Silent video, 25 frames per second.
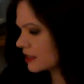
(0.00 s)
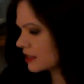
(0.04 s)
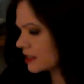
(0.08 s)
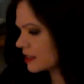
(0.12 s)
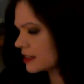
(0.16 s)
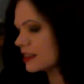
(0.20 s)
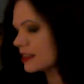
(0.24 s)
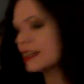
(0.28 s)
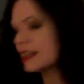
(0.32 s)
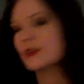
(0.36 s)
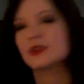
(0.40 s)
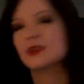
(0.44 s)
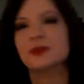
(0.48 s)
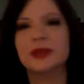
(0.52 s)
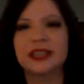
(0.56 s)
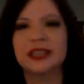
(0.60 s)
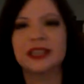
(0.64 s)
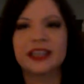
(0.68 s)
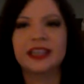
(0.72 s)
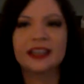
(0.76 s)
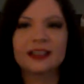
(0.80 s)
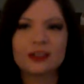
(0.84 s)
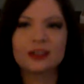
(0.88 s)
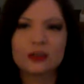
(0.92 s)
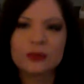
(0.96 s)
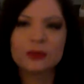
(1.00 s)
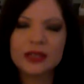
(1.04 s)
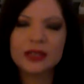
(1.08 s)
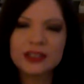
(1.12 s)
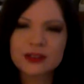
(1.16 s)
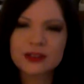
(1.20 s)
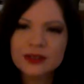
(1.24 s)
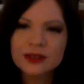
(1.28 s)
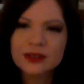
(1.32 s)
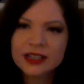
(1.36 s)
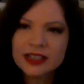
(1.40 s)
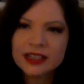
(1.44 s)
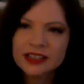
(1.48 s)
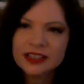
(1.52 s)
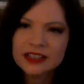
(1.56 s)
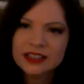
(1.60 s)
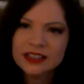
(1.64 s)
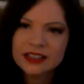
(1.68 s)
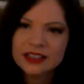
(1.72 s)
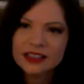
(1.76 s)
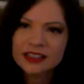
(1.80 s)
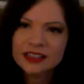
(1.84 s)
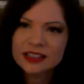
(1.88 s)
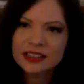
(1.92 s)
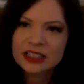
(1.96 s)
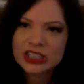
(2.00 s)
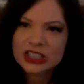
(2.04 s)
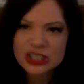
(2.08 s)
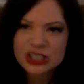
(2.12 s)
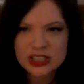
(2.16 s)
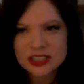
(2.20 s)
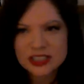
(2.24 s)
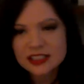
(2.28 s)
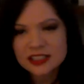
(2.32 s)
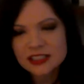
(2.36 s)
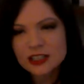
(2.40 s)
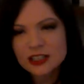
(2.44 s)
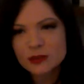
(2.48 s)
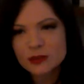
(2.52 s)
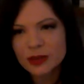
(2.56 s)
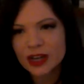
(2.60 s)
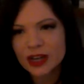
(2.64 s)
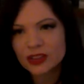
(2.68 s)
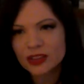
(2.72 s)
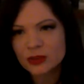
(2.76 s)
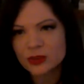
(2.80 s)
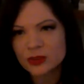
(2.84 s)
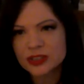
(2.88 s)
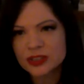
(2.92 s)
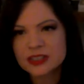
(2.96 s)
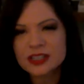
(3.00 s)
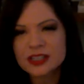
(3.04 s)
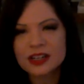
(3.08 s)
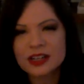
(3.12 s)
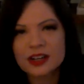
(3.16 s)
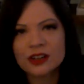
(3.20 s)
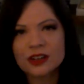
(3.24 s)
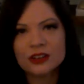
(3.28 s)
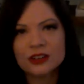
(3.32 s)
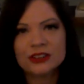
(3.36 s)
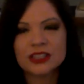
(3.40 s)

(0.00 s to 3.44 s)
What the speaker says: That was my candle, by the way. Just sitting by the window,